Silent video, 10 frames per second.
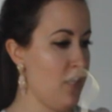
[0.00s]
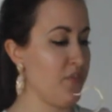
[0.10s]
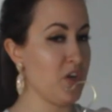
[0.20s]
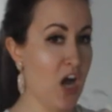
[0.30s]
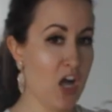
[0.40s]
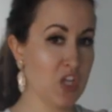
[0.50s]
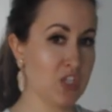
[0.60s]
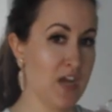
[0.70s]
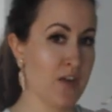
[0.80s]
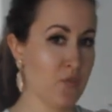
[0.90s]
for
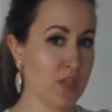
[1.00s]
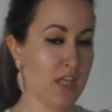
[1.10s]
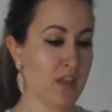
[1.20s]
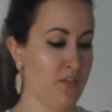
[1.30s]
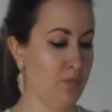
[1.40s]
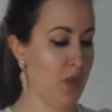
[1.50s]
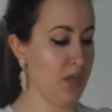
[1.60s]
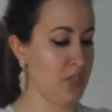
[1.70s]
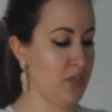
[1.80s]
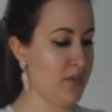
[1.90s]
color, I really love
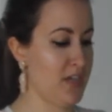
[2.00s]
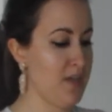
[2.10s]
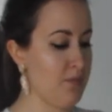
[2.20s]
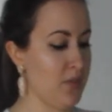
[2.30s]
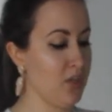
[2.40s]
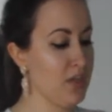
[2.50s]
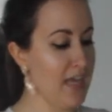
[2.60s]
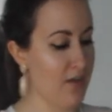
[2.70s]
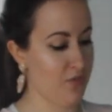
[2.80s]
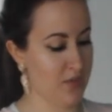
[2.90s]
blush. So if you keep a
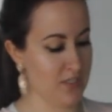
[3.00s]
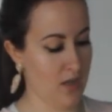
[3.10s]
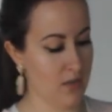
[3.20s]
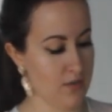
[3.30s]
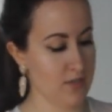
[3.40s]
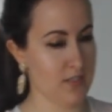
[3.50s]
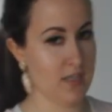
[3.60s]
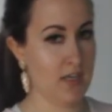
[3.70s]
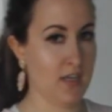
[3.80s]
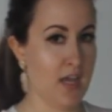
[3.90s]
lookout for these
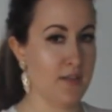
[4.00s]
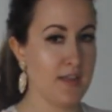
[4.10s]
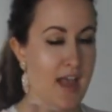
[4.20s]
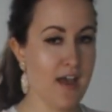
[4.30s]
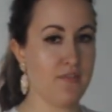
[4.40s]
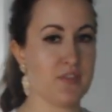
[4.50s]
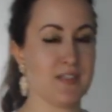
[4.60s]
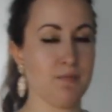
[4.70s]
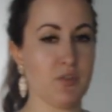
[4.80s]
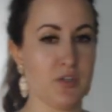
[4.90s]
colors and they have
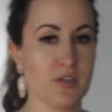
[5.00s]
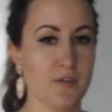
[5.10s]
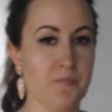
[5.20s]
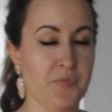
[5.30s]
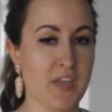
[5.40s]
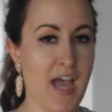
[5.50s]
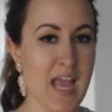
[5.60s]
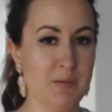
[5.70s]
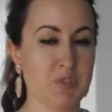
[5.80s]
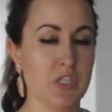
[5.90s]
similar
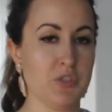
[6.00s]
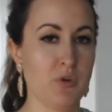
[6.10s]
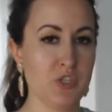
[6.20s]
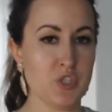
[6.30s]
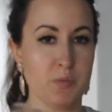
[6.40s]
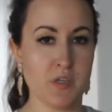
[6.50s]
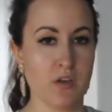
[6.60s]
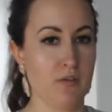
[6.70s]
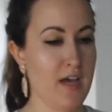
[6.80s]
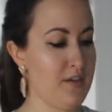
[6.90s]
items in your wardrobe, you can
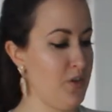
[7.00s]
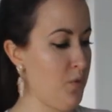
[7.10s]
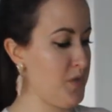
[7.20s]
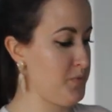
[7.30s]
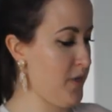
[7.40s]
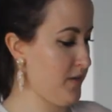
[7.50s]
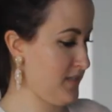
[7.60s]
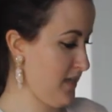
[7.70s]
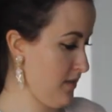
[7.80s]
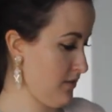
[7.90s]
go ahead and always pair it
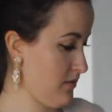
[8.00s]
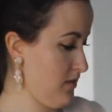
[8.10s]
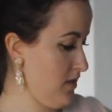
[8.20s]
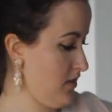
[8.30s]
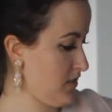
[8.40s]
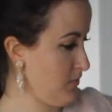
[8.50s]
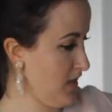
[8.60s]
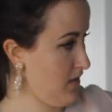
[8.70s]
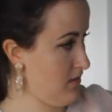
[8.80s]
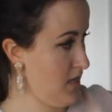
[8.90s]
together. So
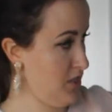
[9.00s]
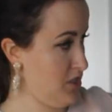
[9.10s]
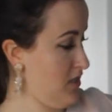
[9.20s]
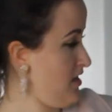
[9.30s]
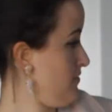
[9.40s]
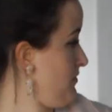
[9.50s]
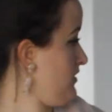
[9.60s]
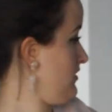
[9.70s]
again, H&M.